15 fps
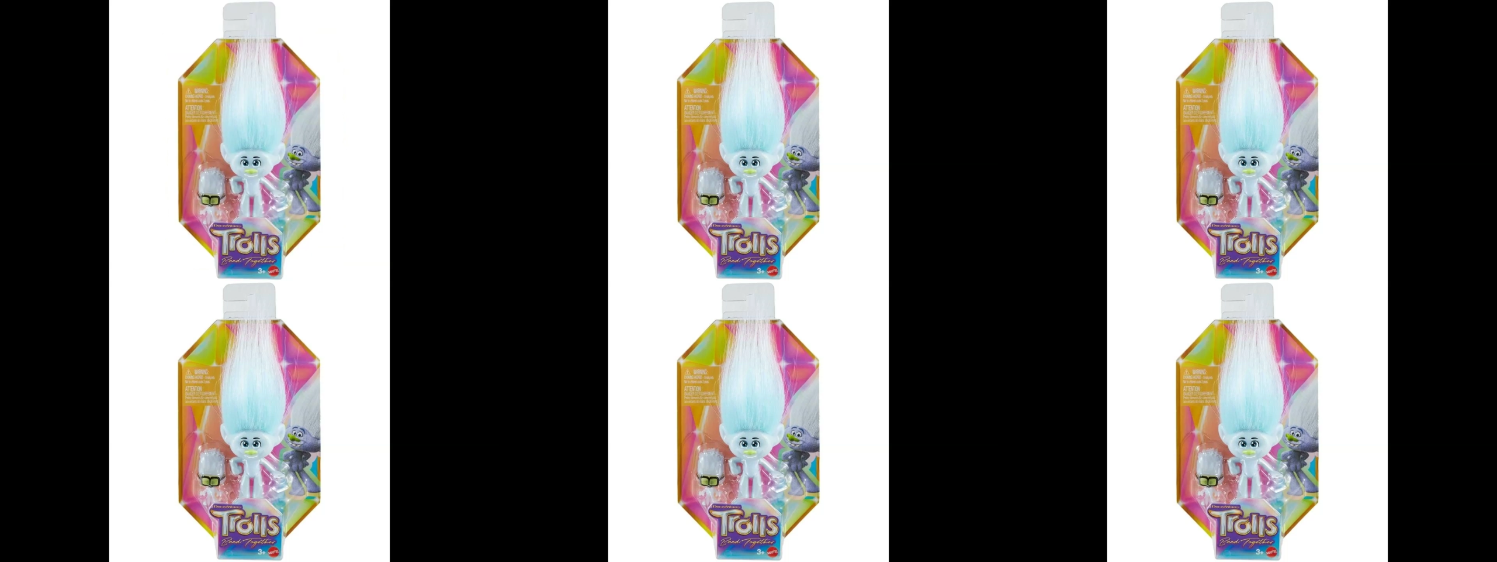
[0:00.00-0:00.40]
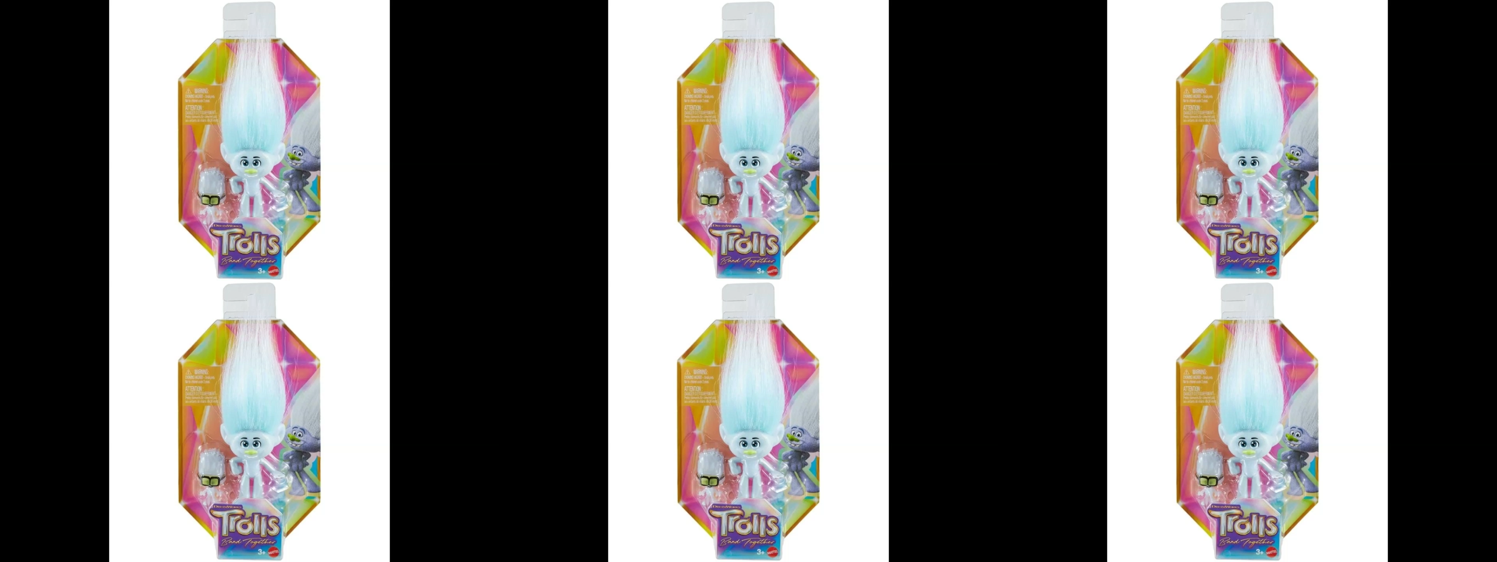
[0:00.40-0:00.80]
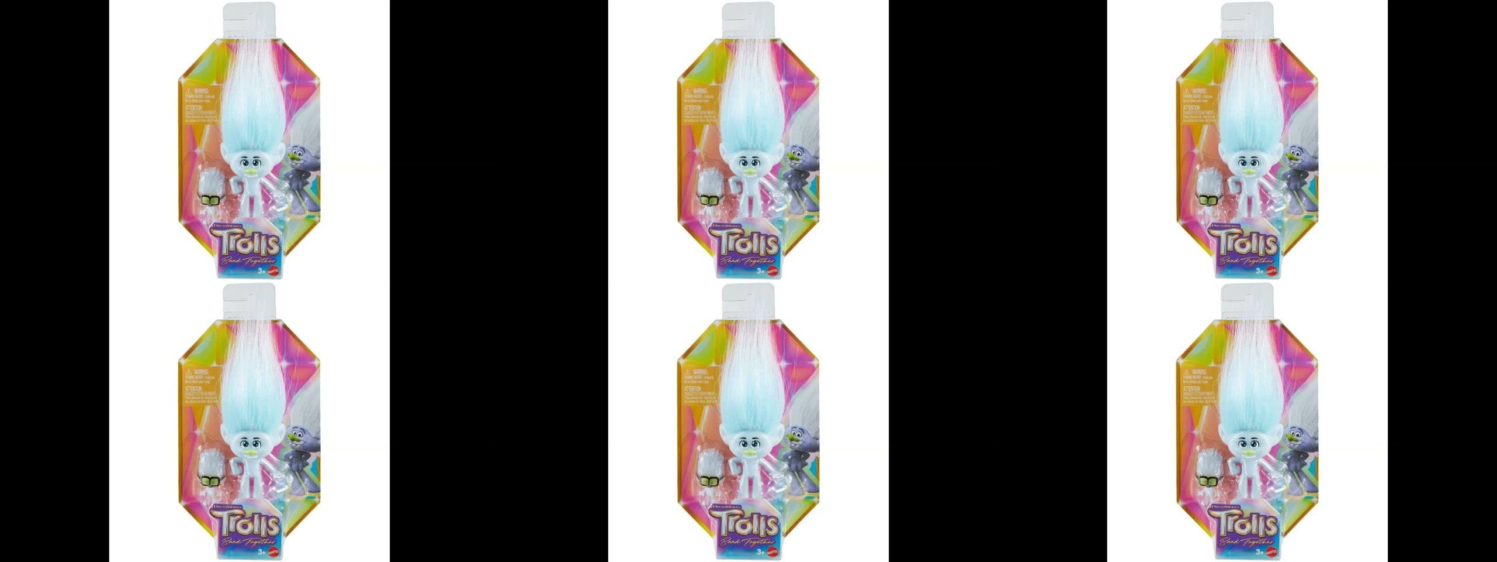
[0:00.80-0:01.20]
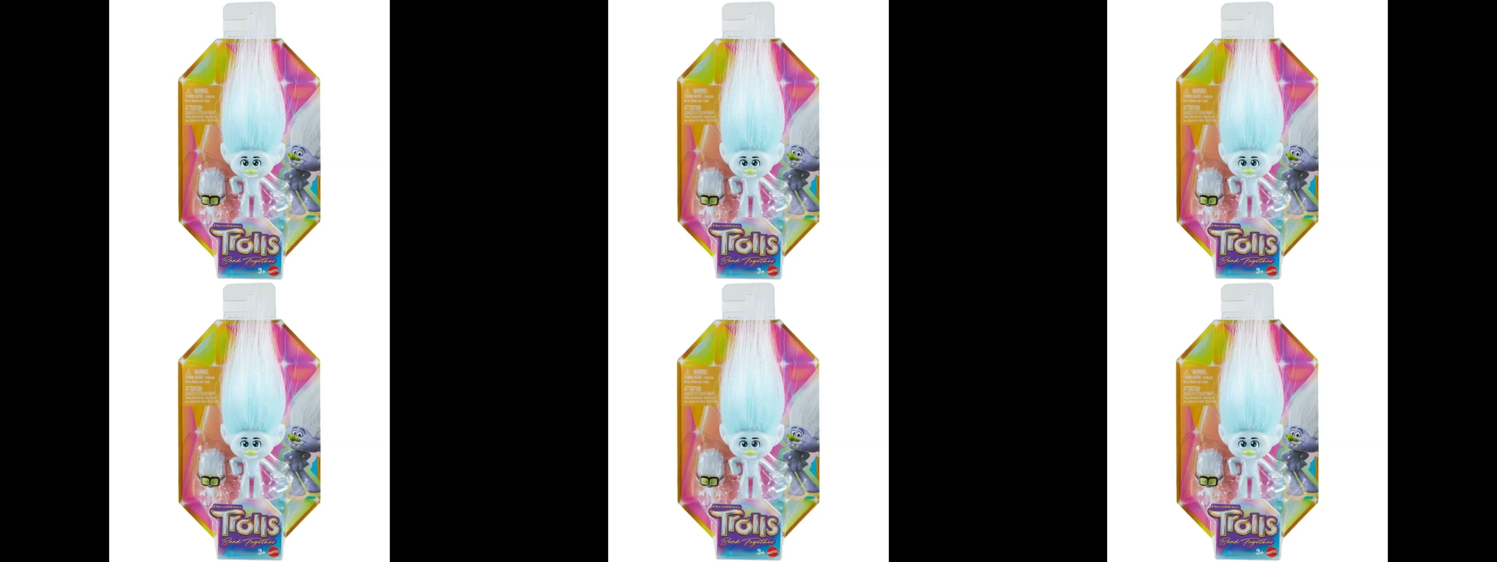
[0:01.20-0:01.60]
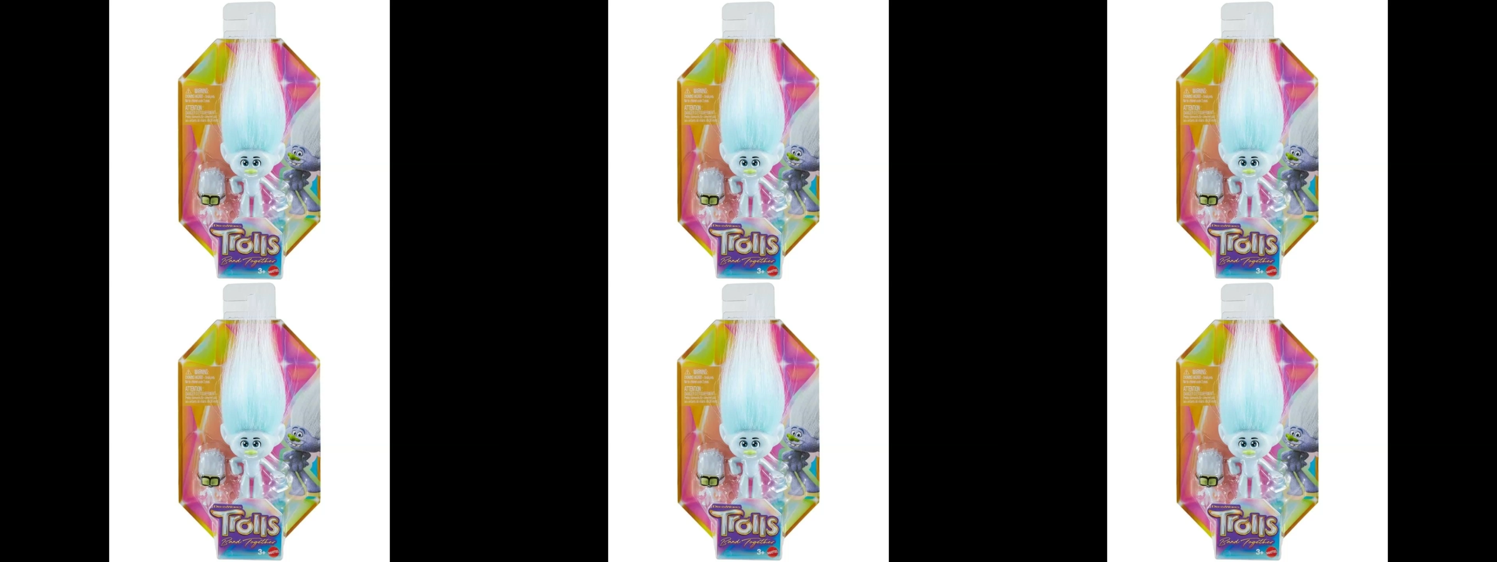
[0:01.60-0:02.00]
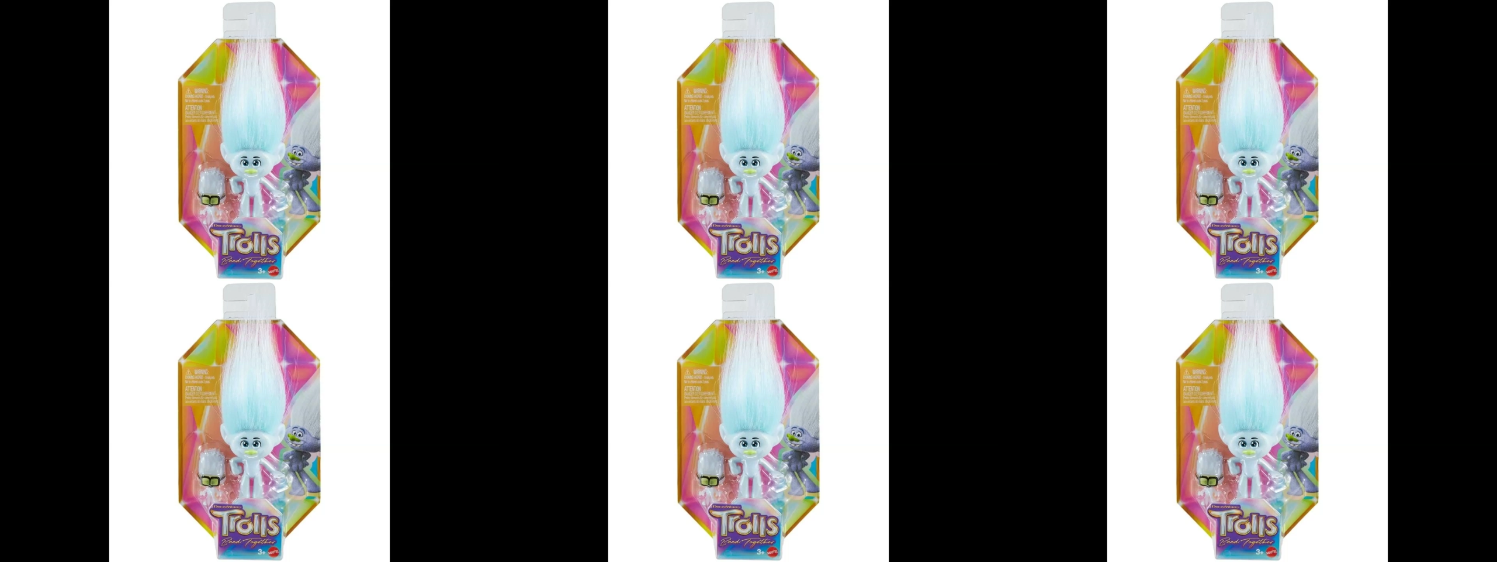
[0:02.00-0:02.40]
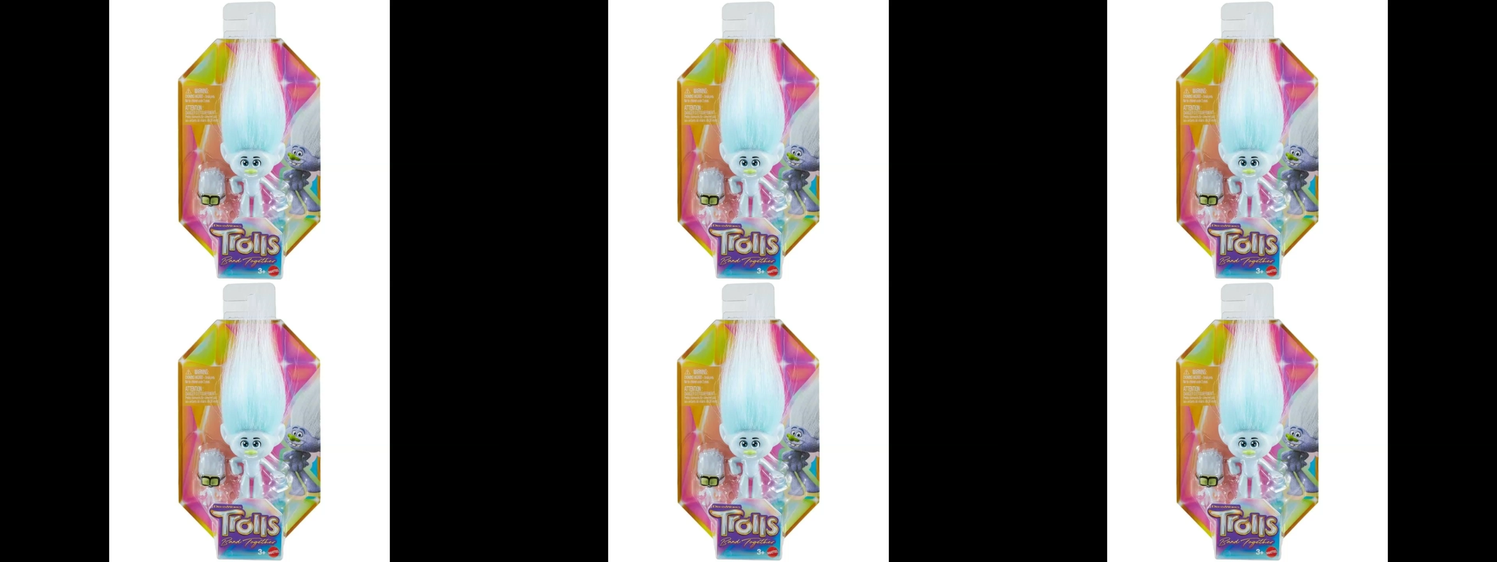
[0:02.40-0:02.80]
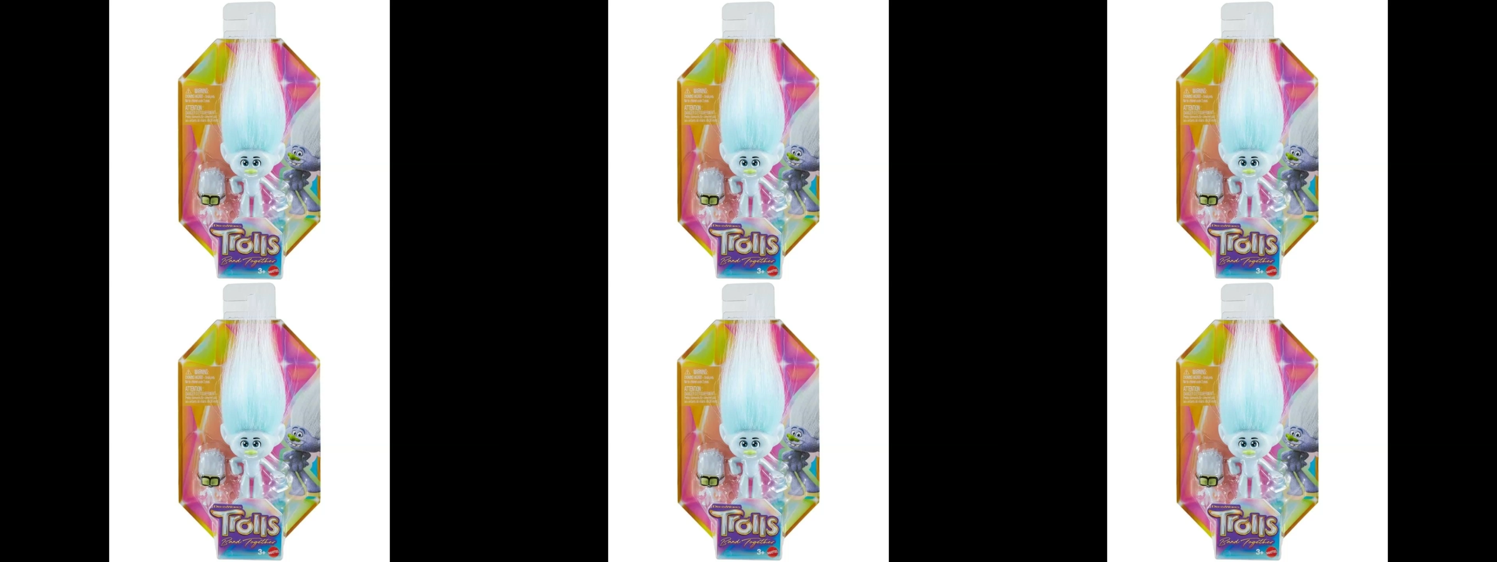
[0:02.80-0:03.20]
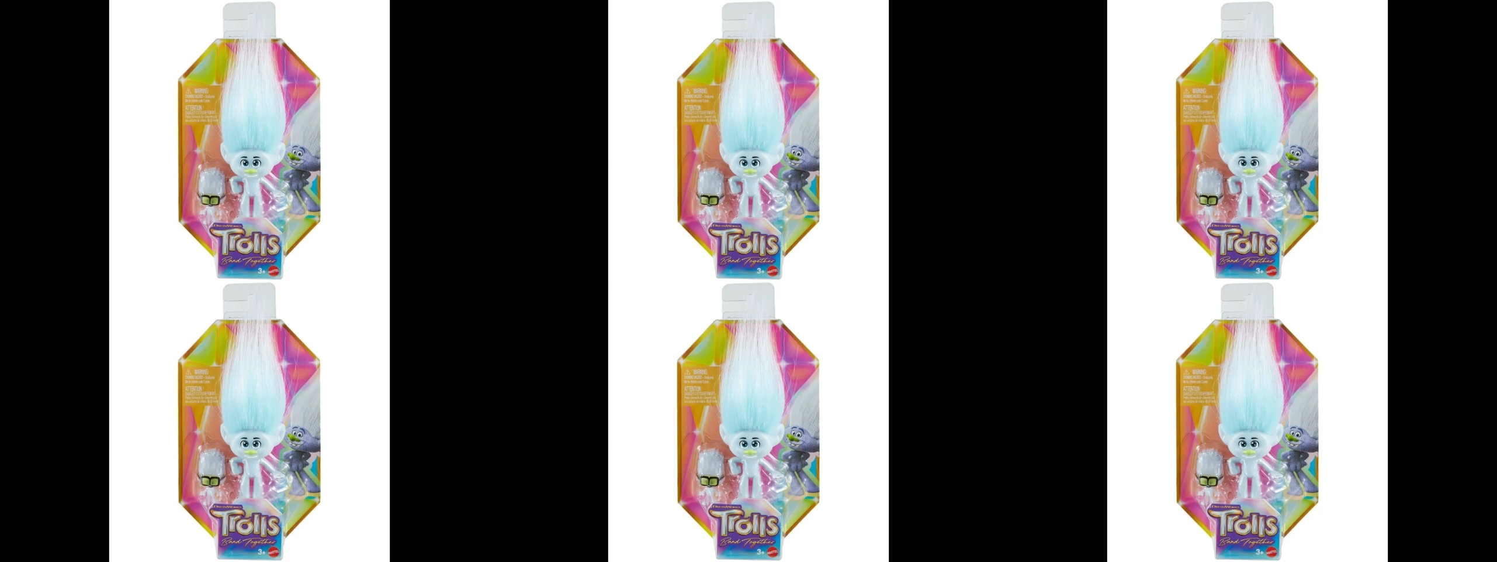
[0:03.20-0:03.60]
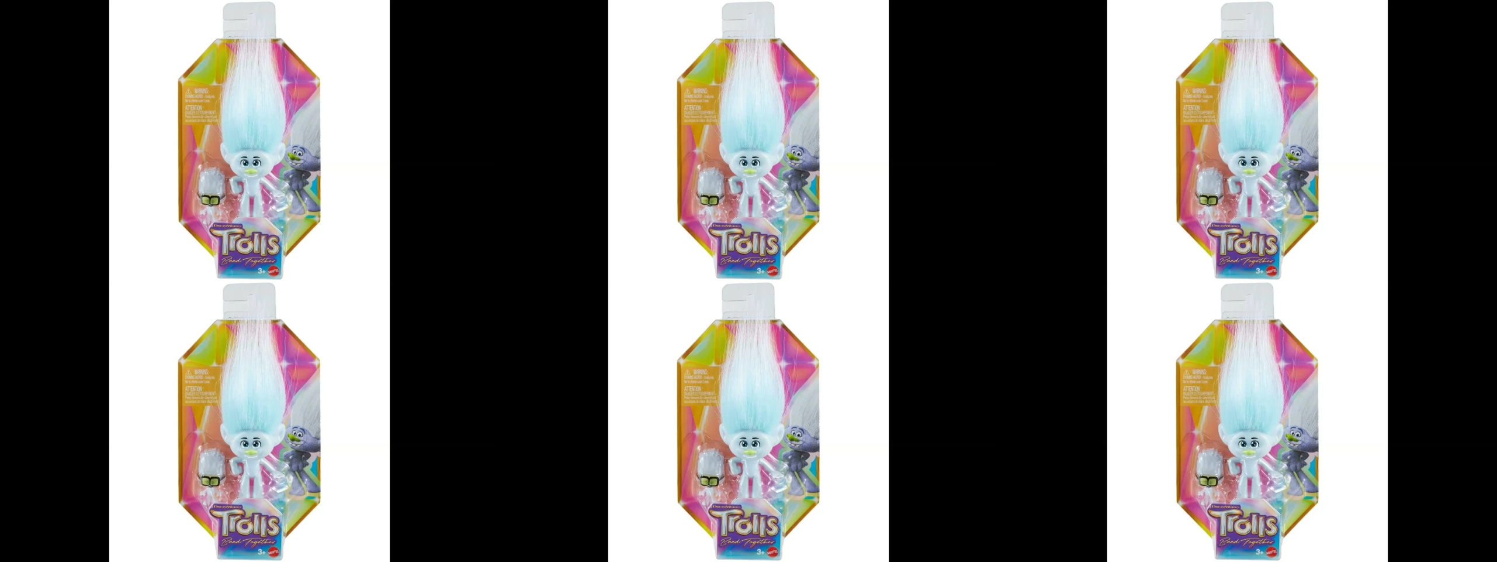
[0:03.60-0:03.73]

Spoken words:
[unreadable: no face in view]